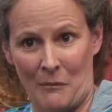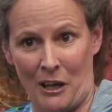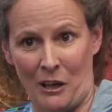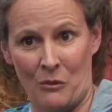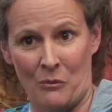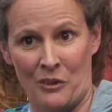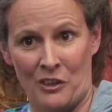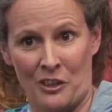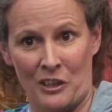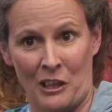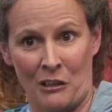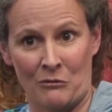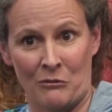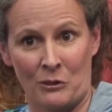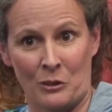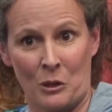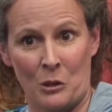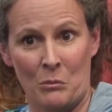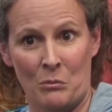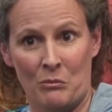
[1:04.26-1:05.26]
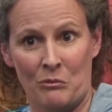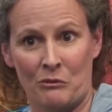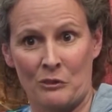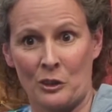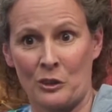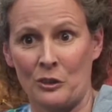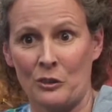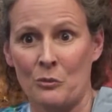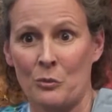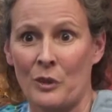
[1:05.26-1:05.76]
out with an envelope
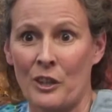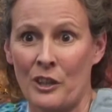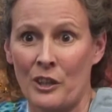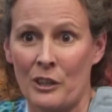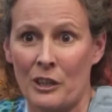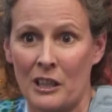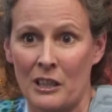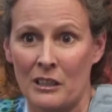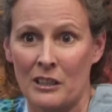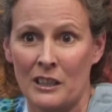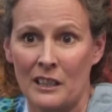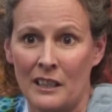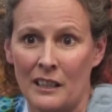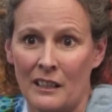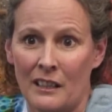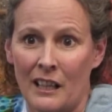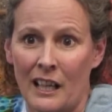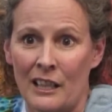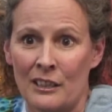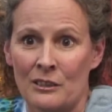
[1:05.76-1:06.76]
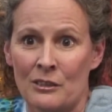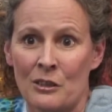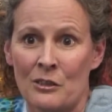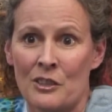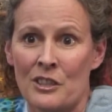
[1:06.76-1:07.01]
filled with, I don't know,